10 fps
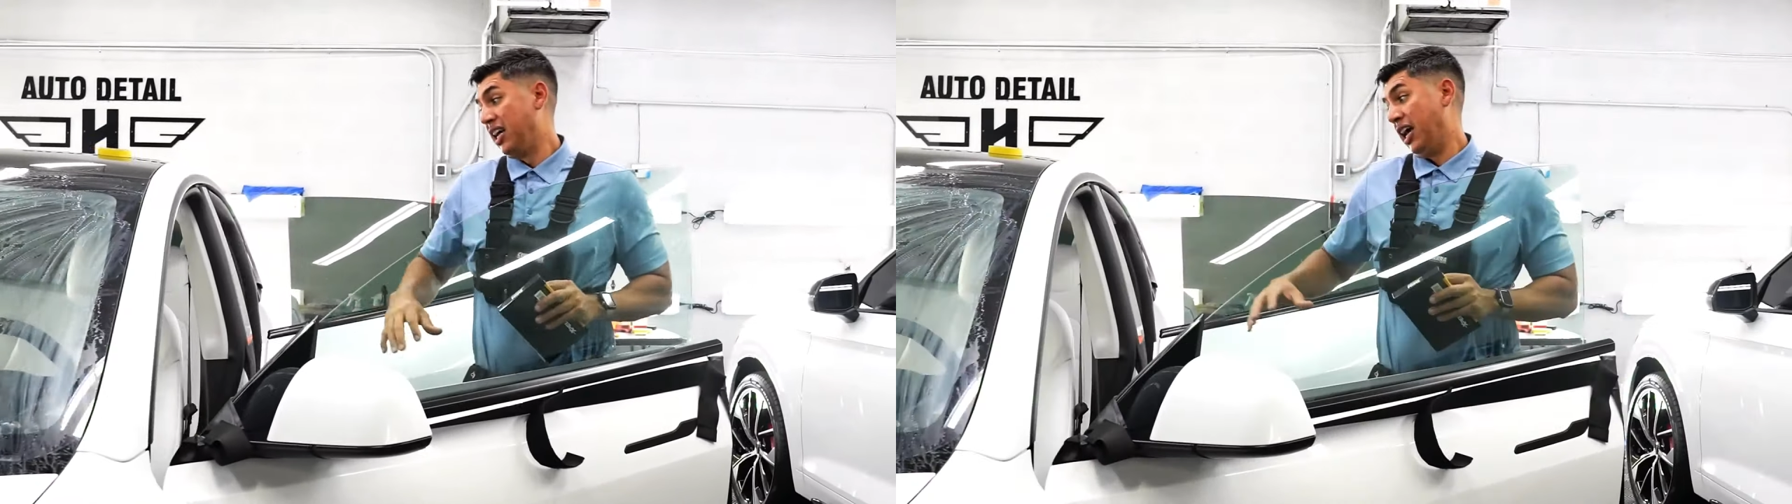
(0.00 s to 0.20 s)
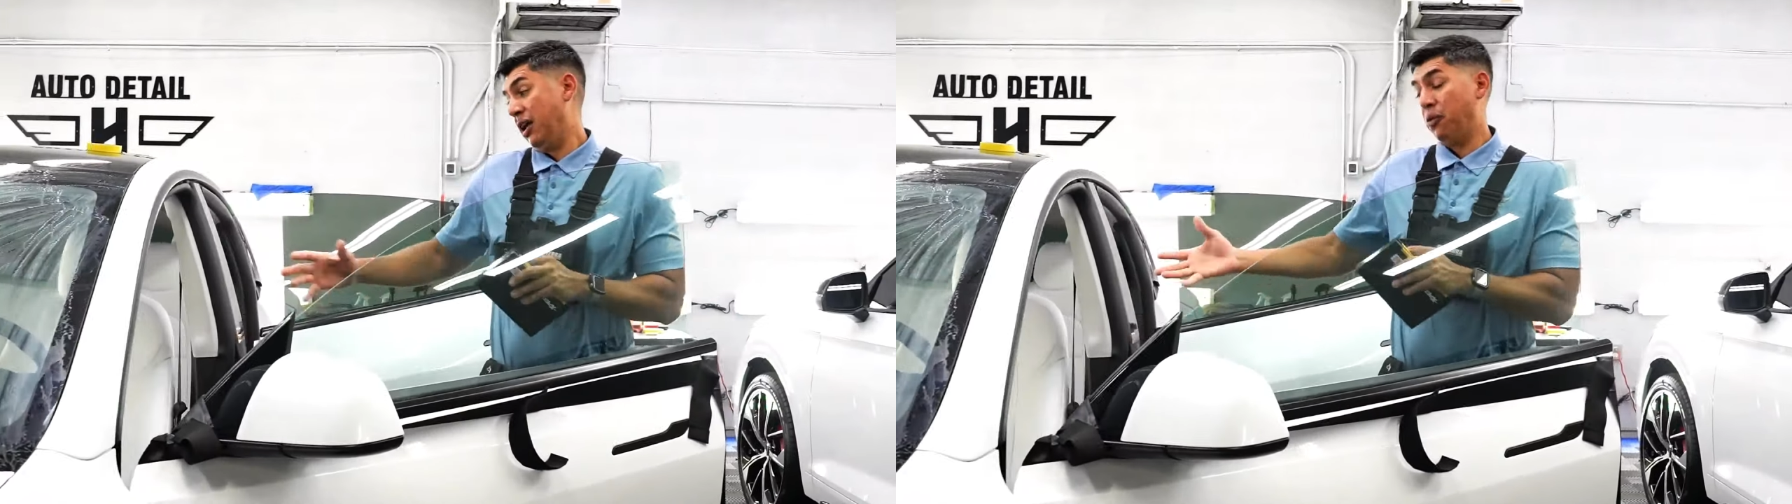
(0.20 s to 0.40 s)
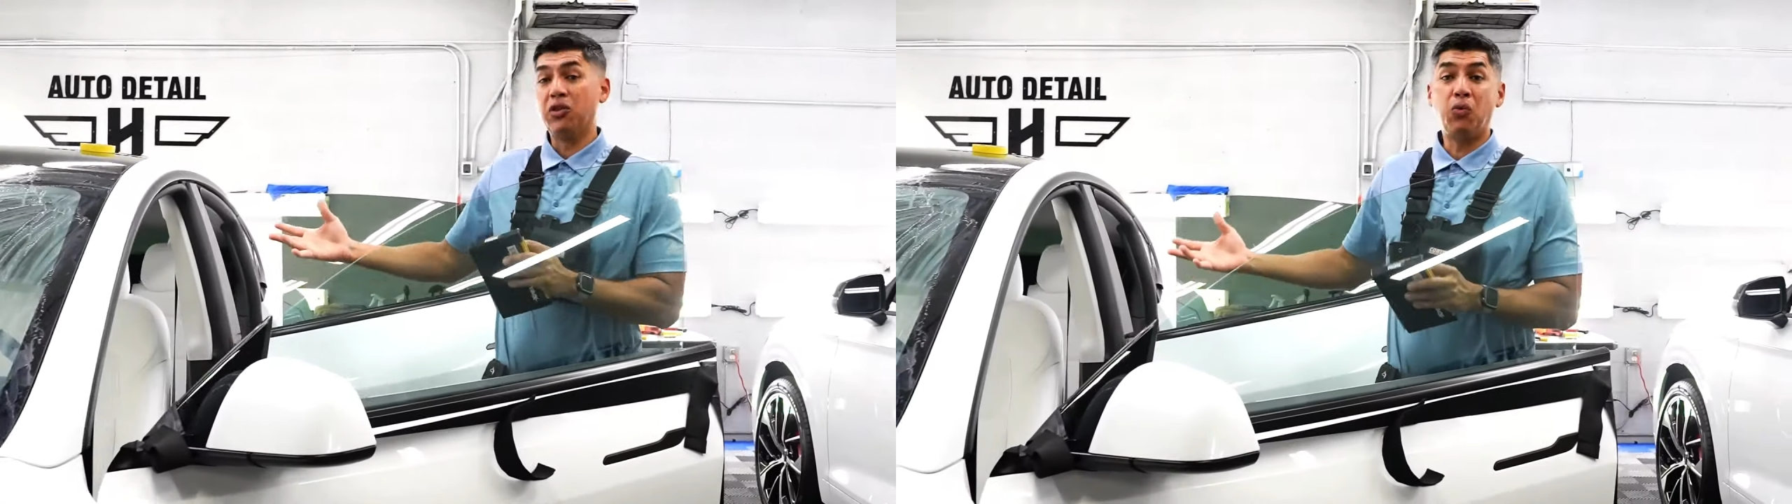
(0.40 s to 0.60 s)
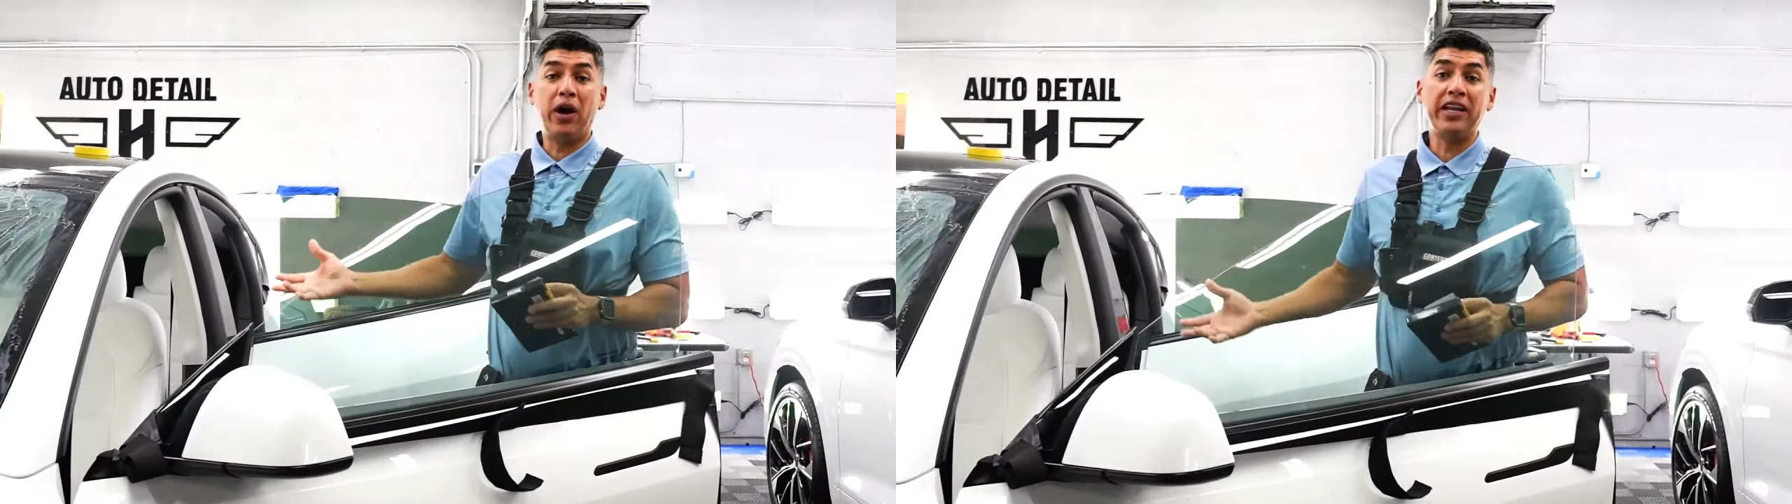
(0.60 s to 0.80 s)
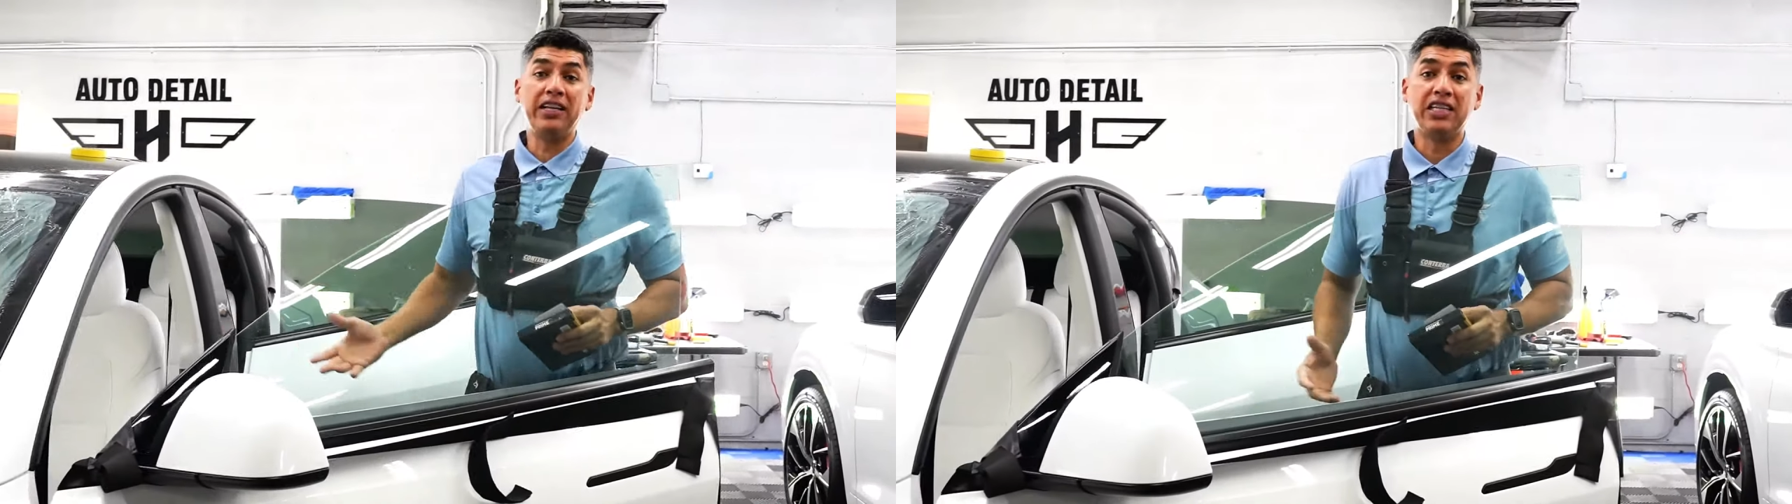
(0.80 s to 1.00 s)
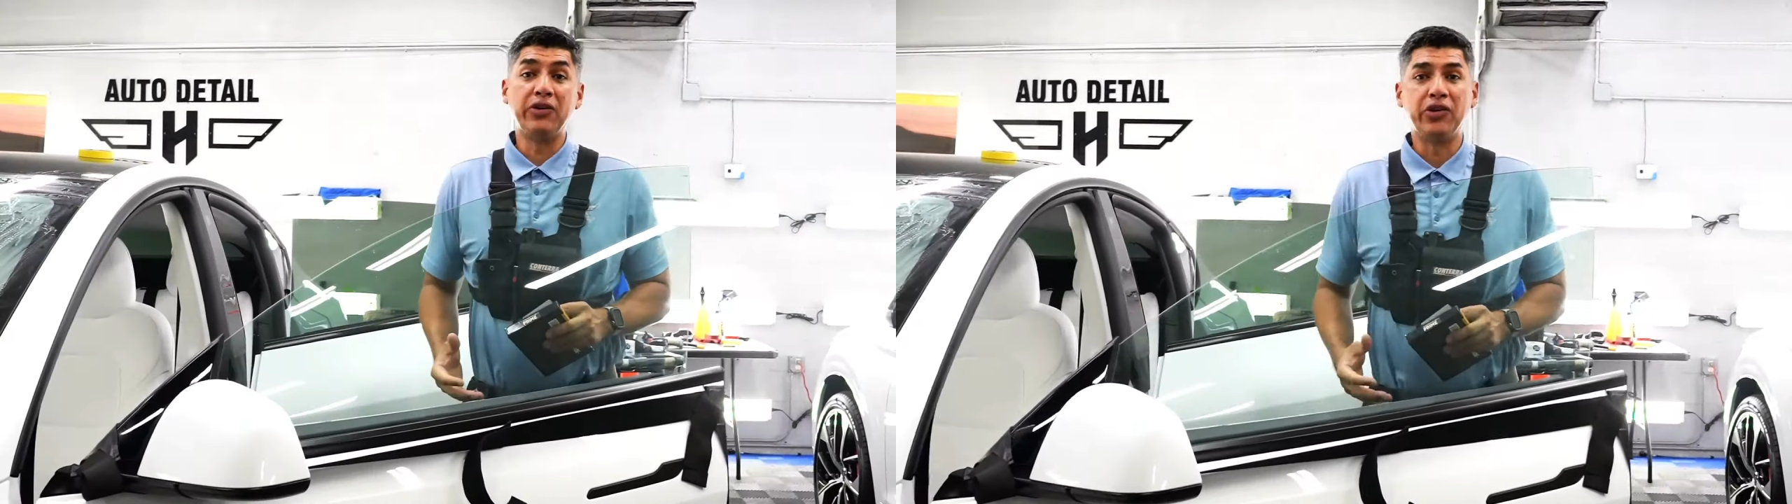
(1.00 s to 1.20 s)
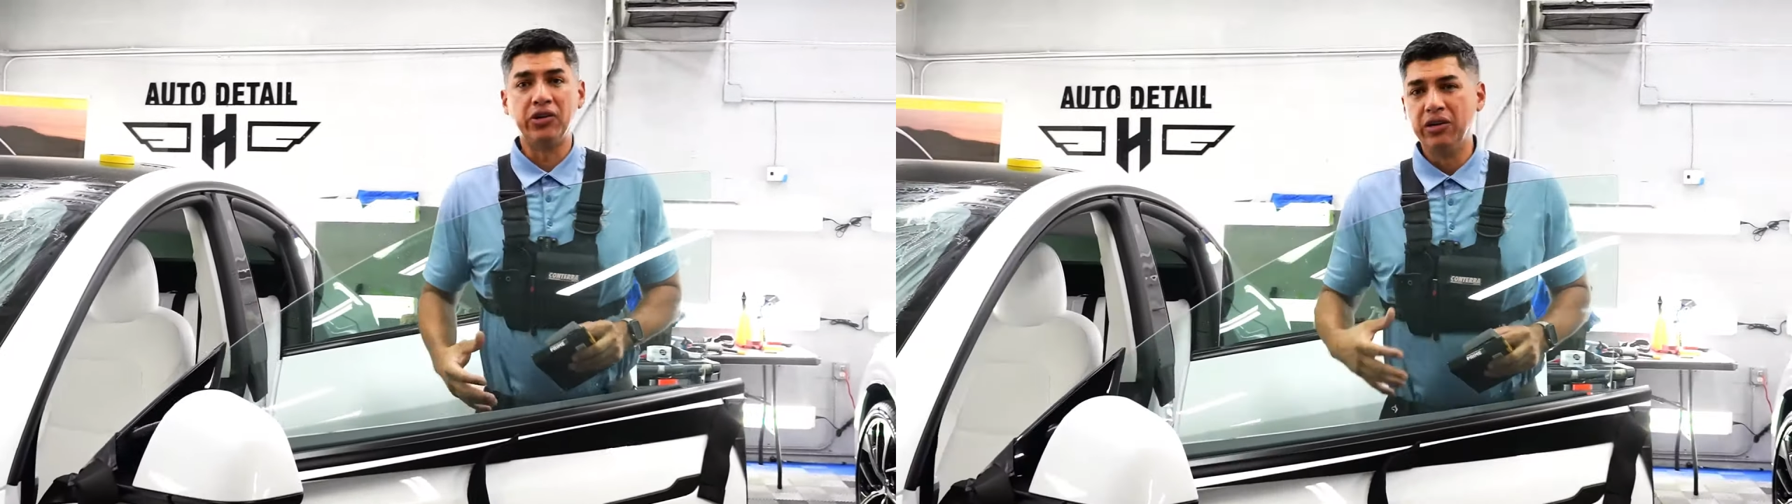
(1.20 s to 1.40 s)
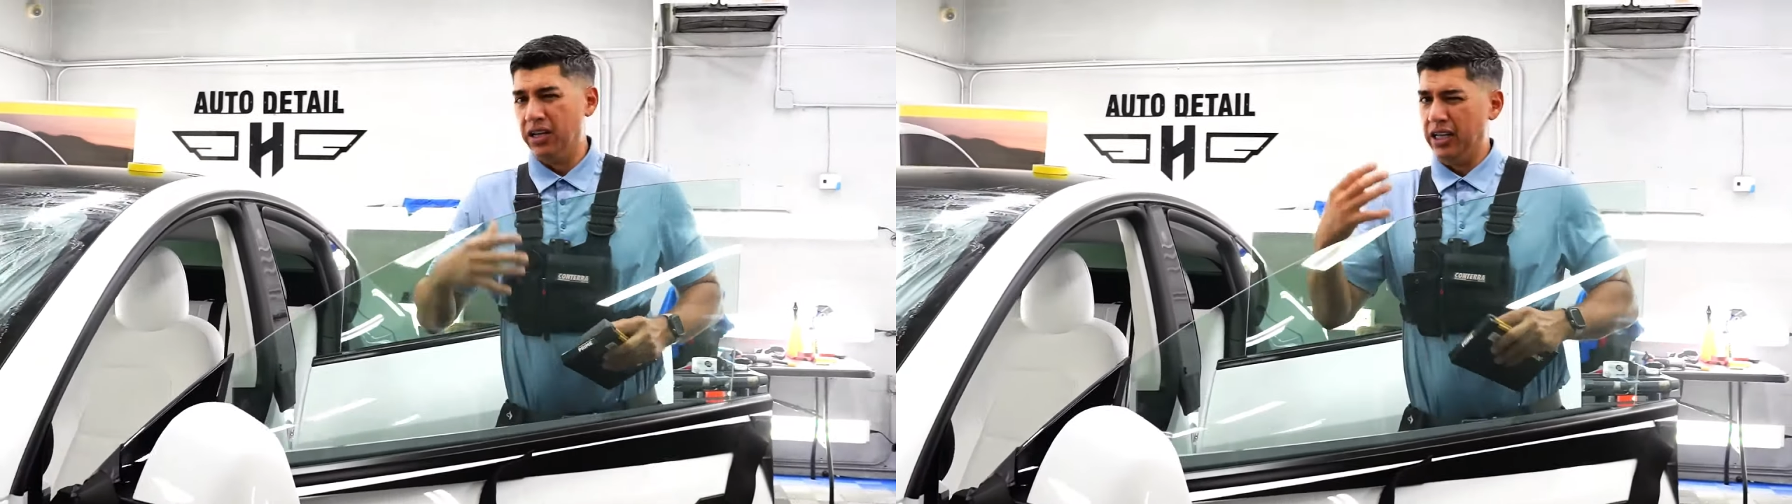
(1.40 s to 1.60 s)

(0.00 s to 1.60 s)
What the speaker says: and with the white interior.